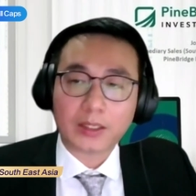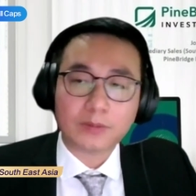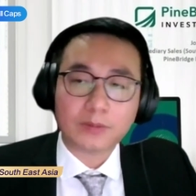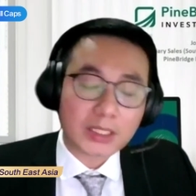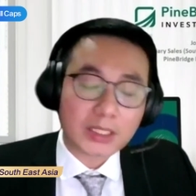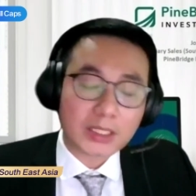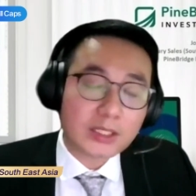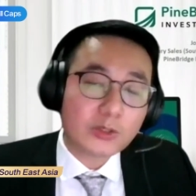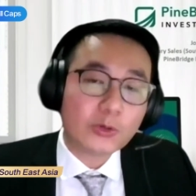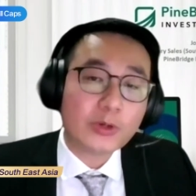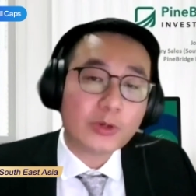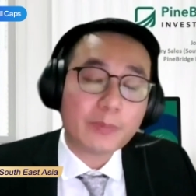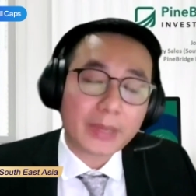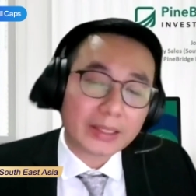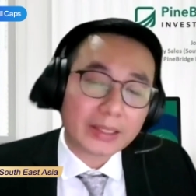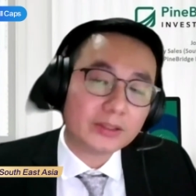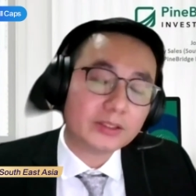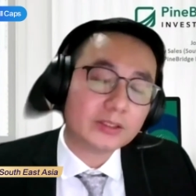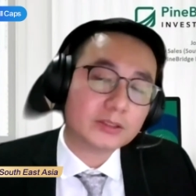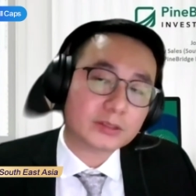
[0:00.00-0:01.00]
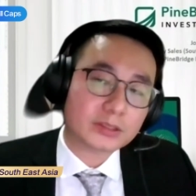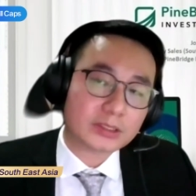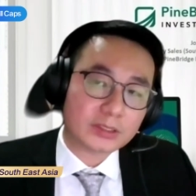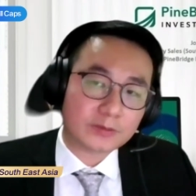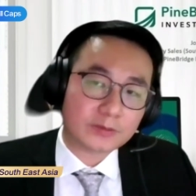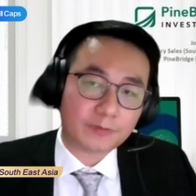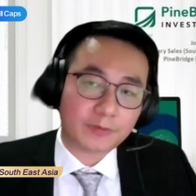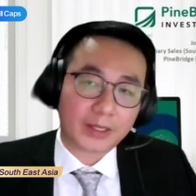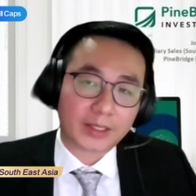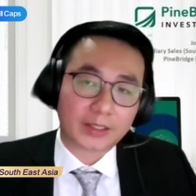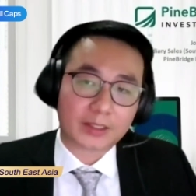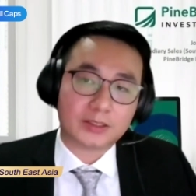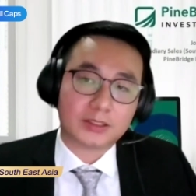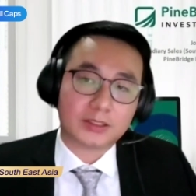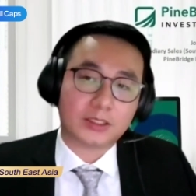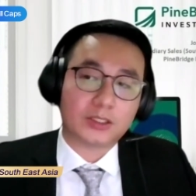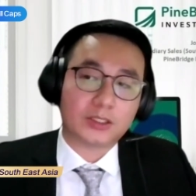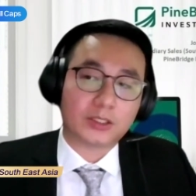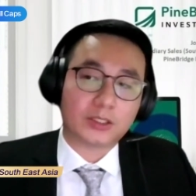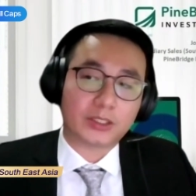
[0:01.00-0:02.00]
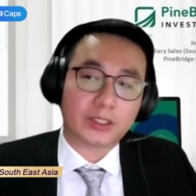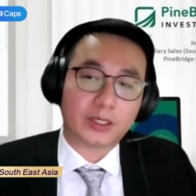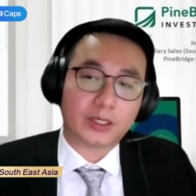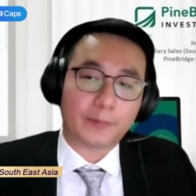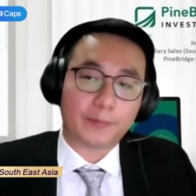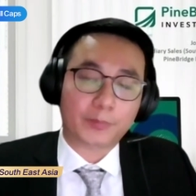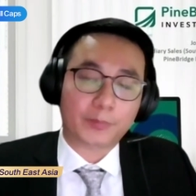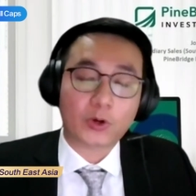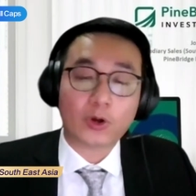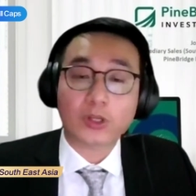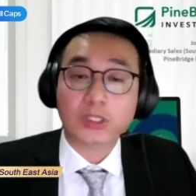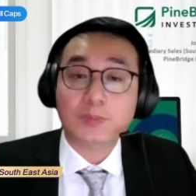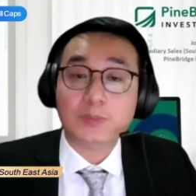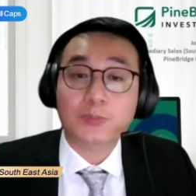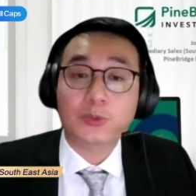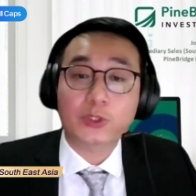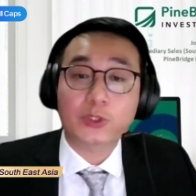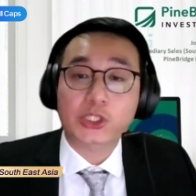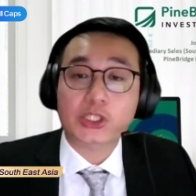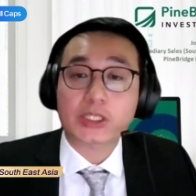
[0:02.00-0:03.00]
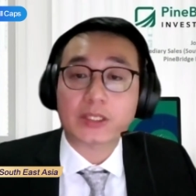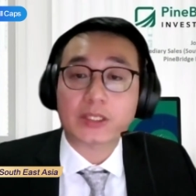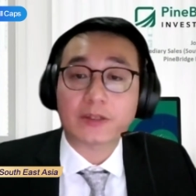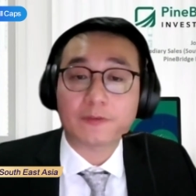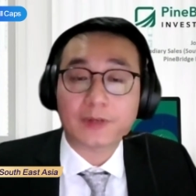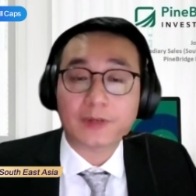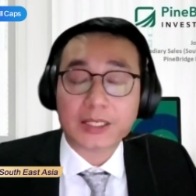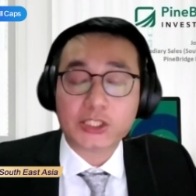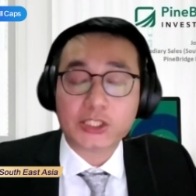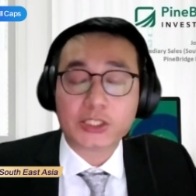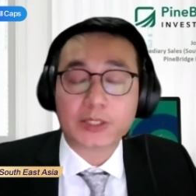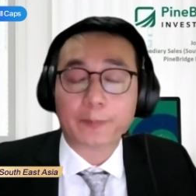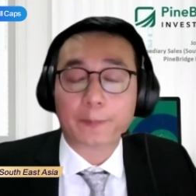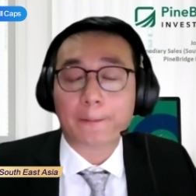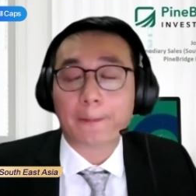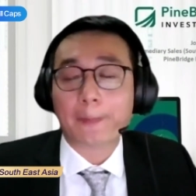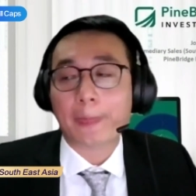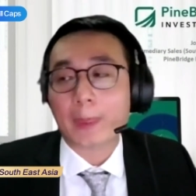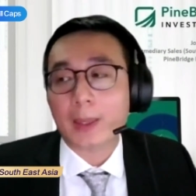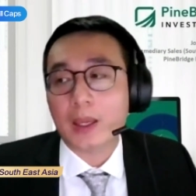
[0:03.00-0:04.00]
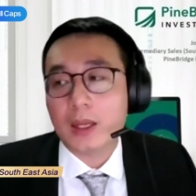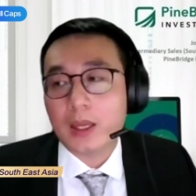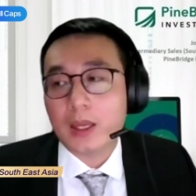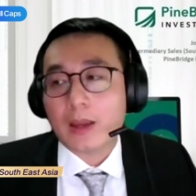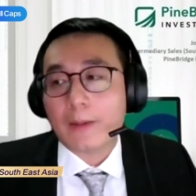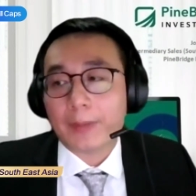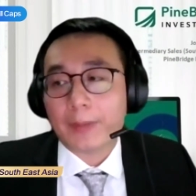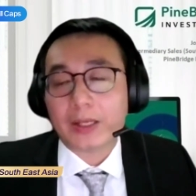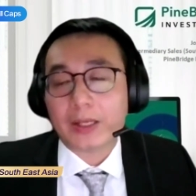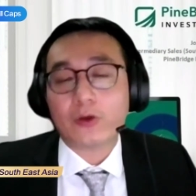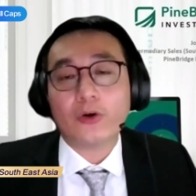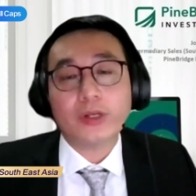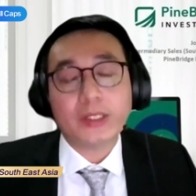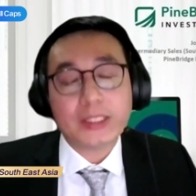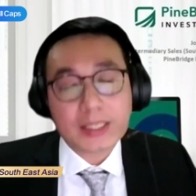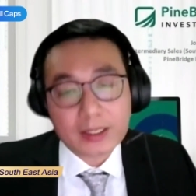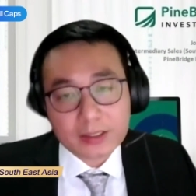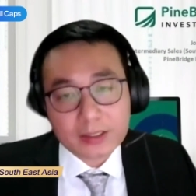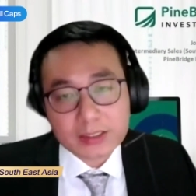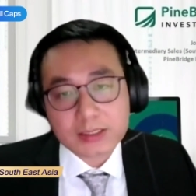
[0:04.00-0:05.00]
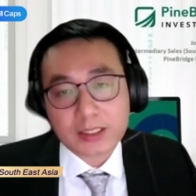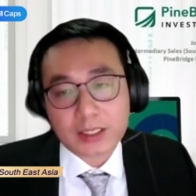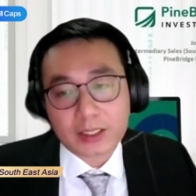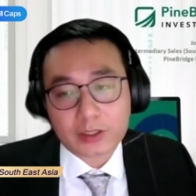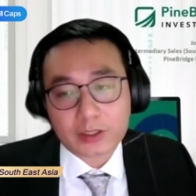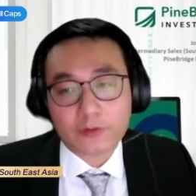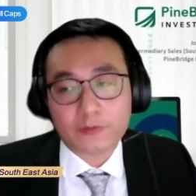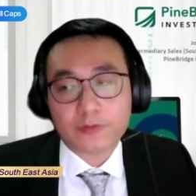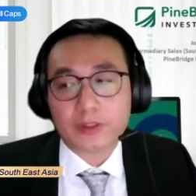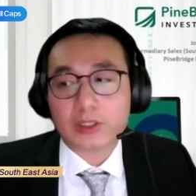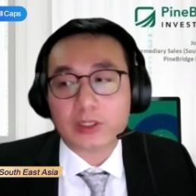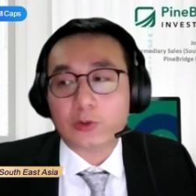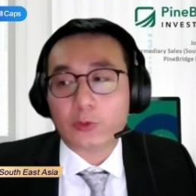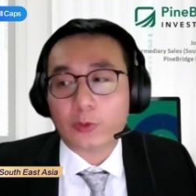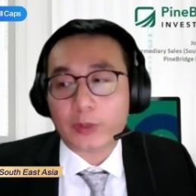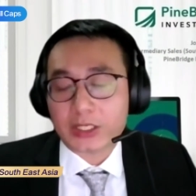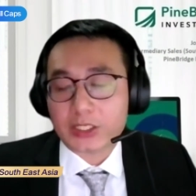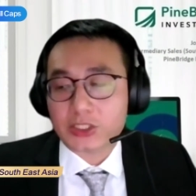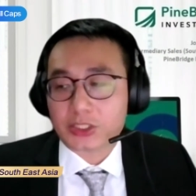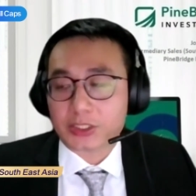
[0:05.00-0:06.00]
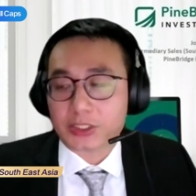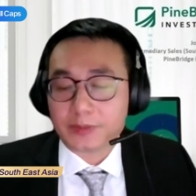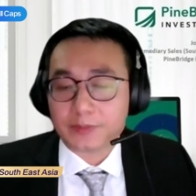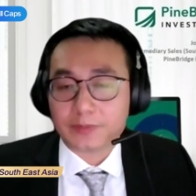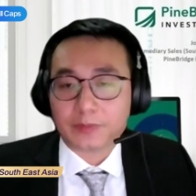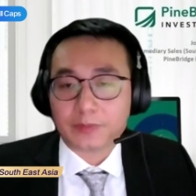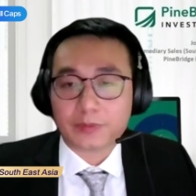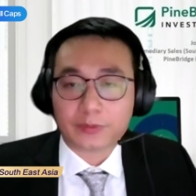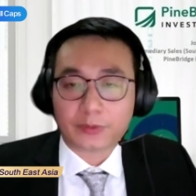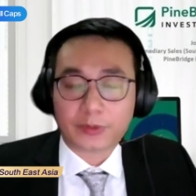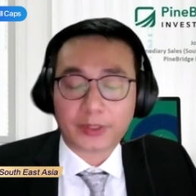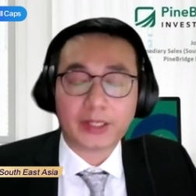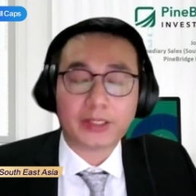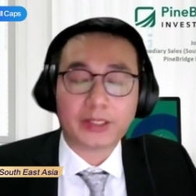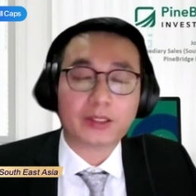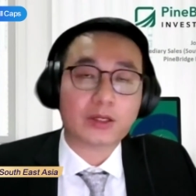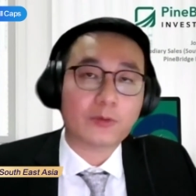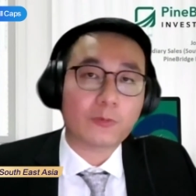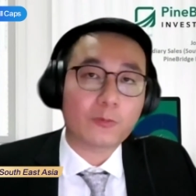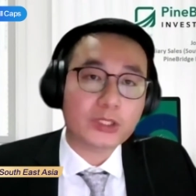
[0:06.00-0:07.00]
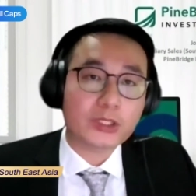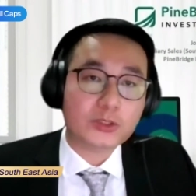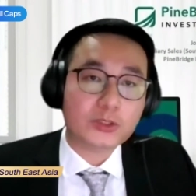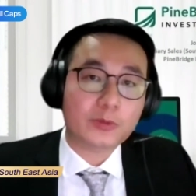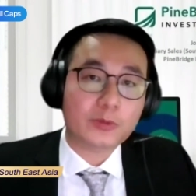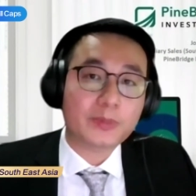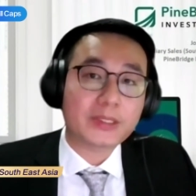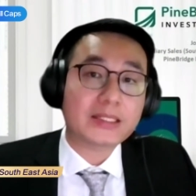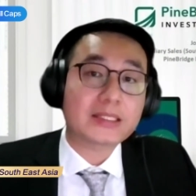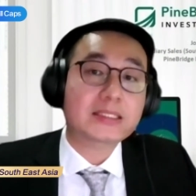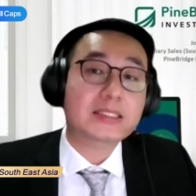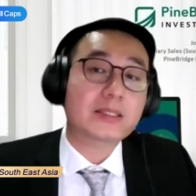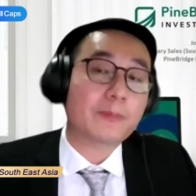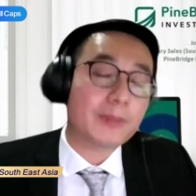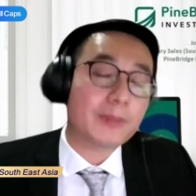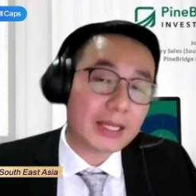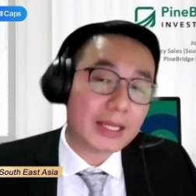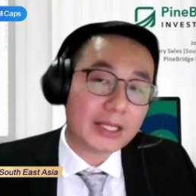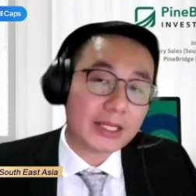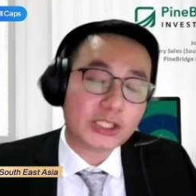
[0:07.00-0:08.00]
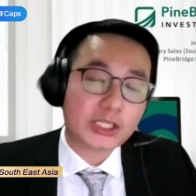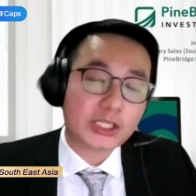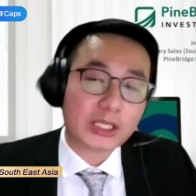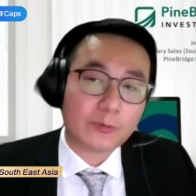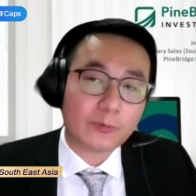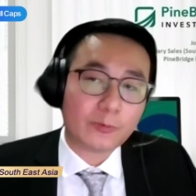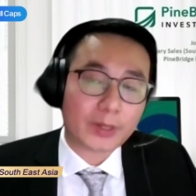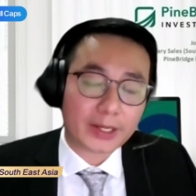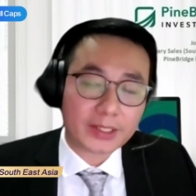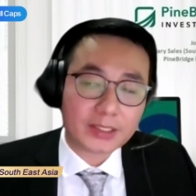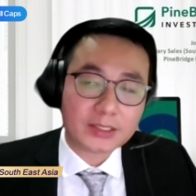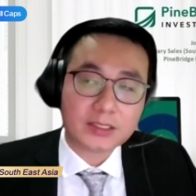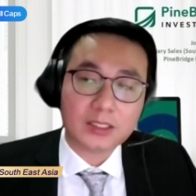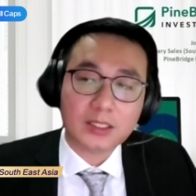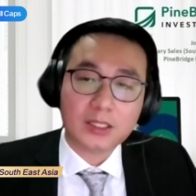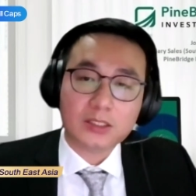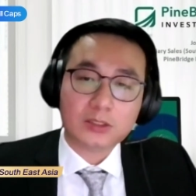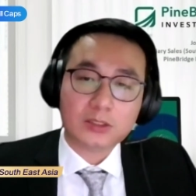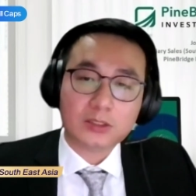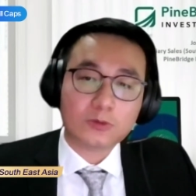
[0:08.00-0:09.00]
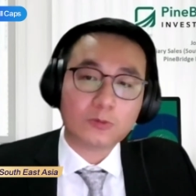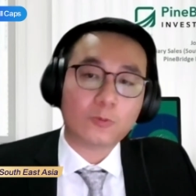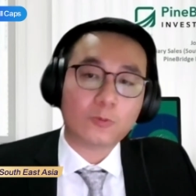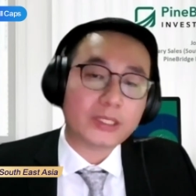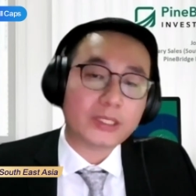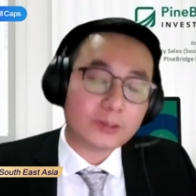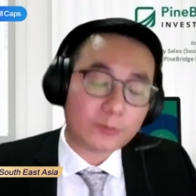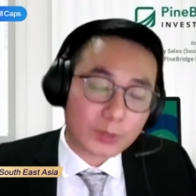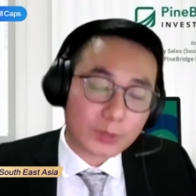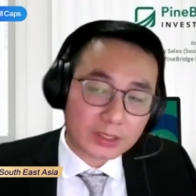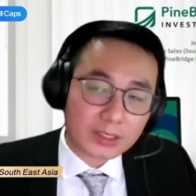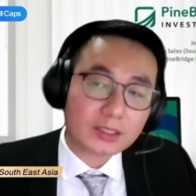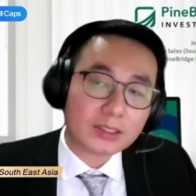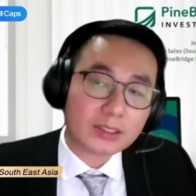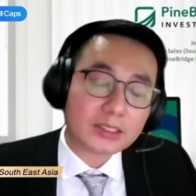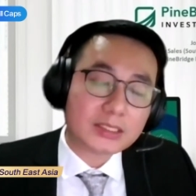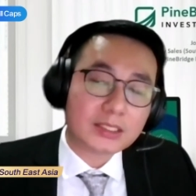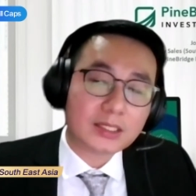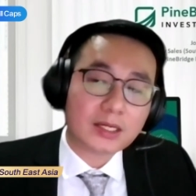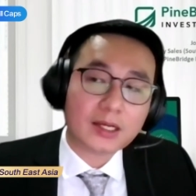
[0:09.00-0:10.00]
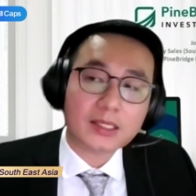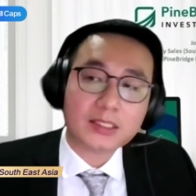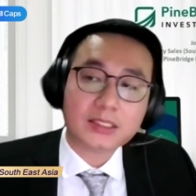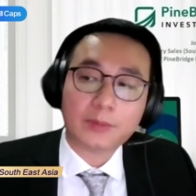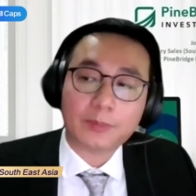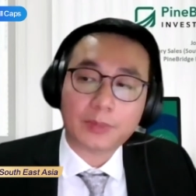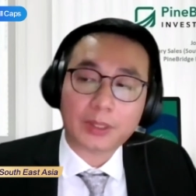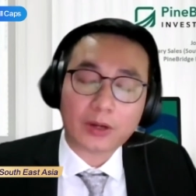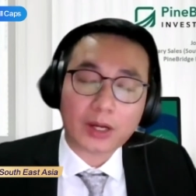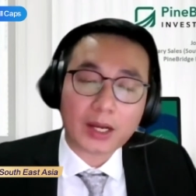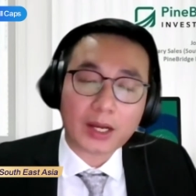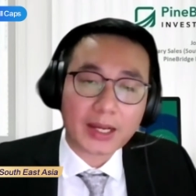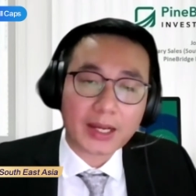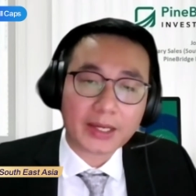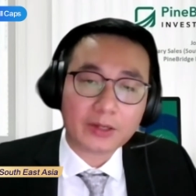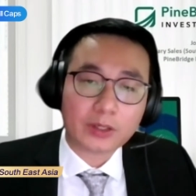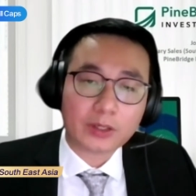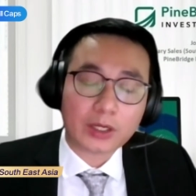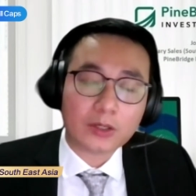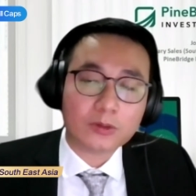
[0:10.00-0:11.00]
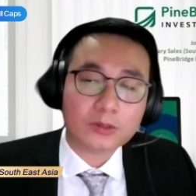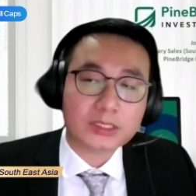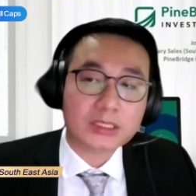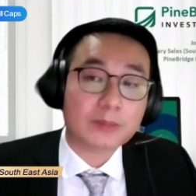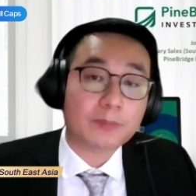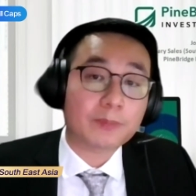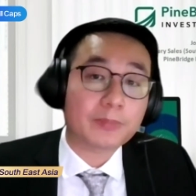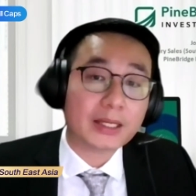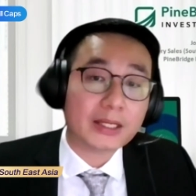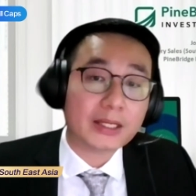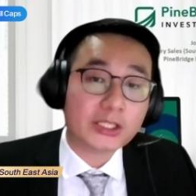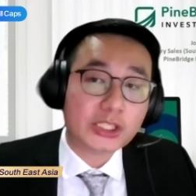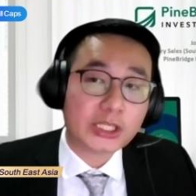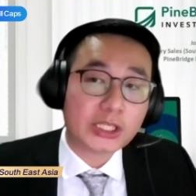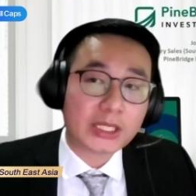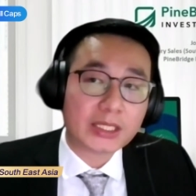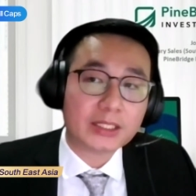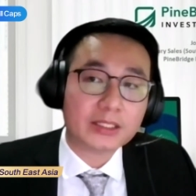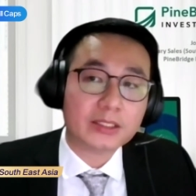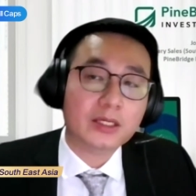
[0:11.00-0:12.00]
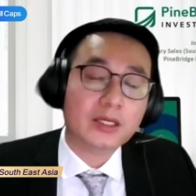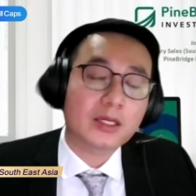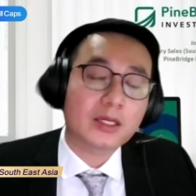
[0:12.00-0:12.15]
incremental effect on cost push inflation. But on the other side of the equation, right, which will be the supply chain wise. So we did discuss about how supply chain